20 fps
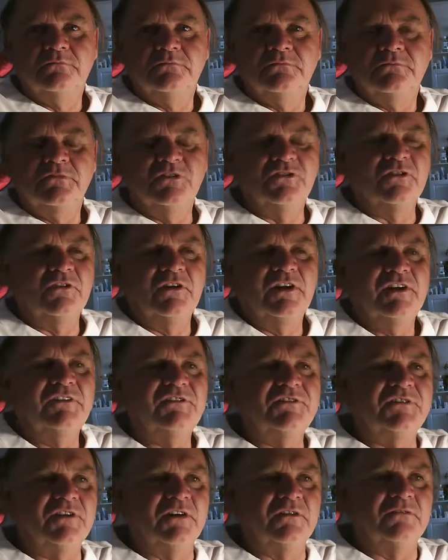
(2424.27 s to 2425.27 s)
No
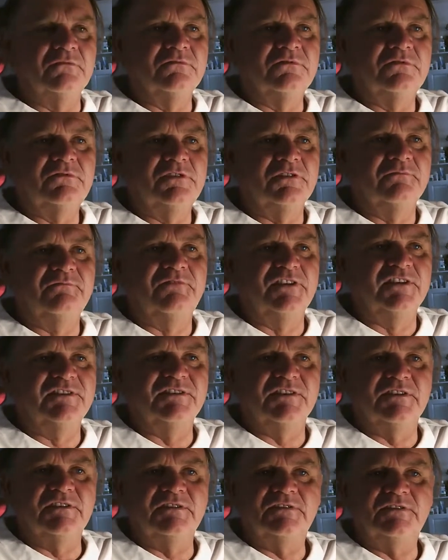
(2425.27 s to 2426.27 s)
headstone to visit.